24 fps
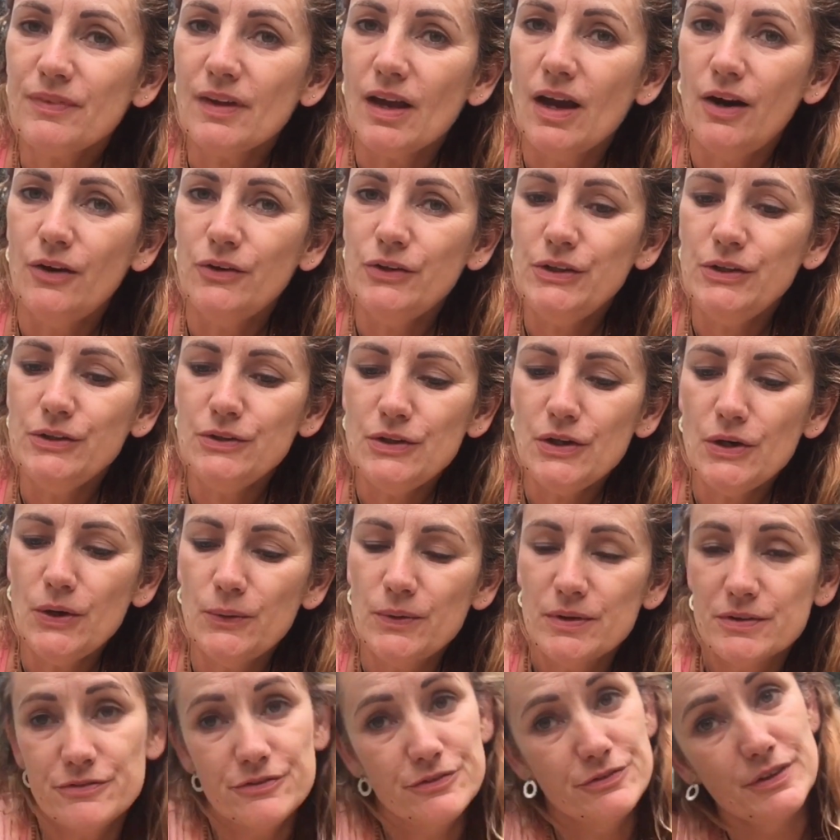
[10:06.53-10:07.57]
how do you
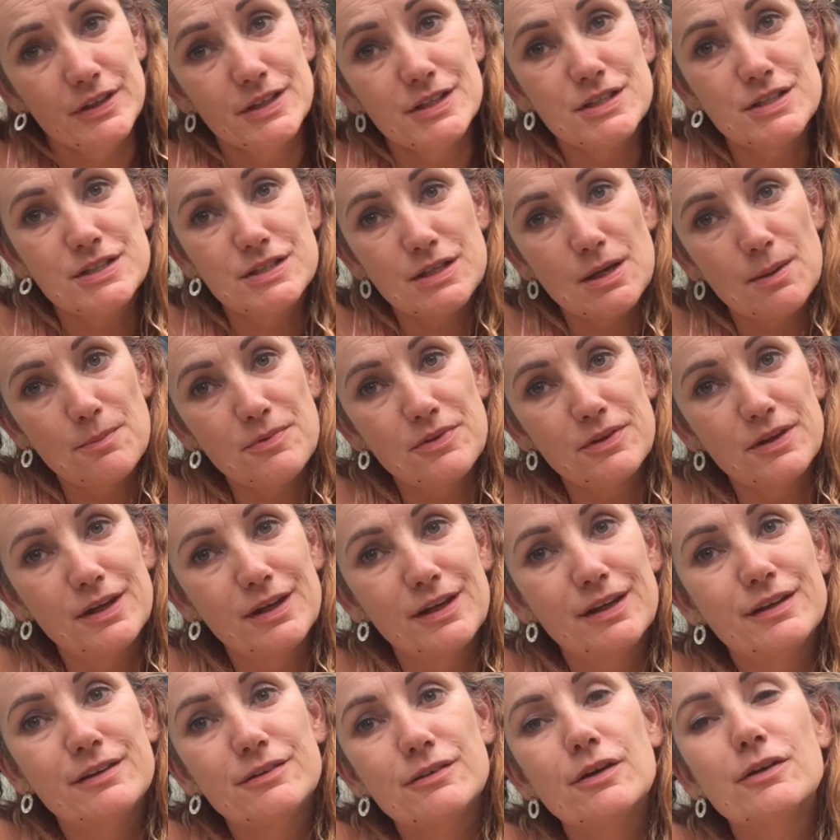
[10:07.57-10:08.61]
know if it's
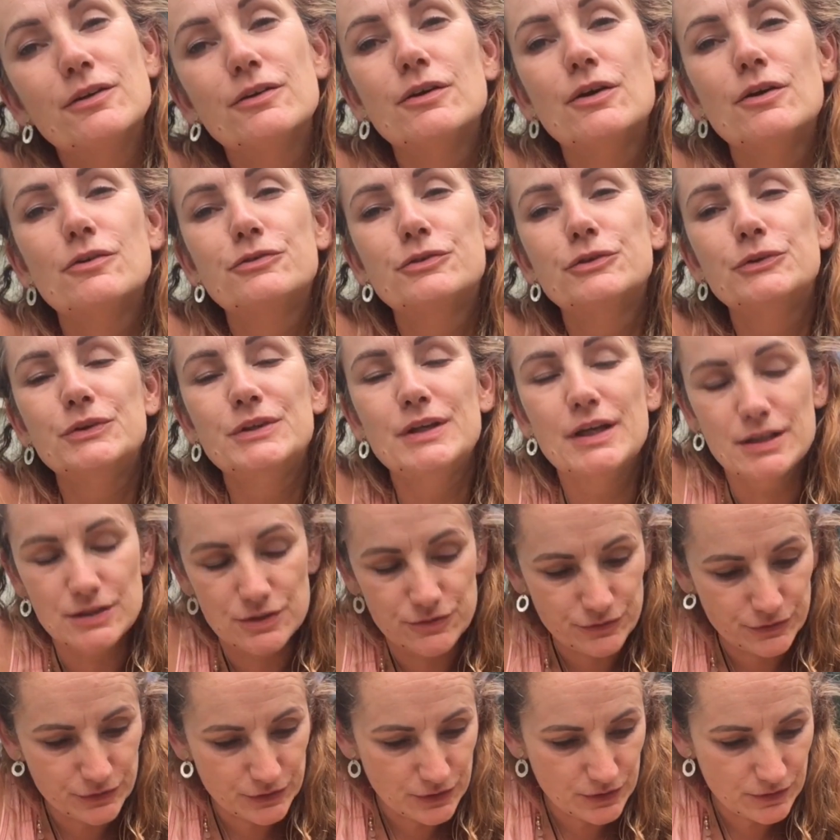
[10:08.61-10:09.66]
something, a full yes
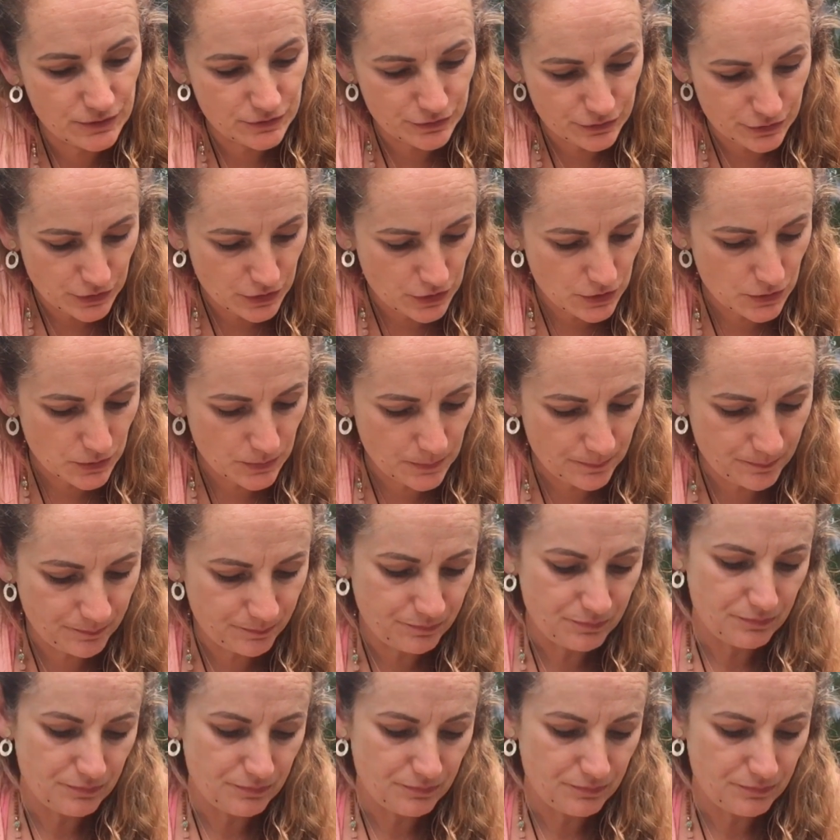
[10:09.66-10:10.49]
for you?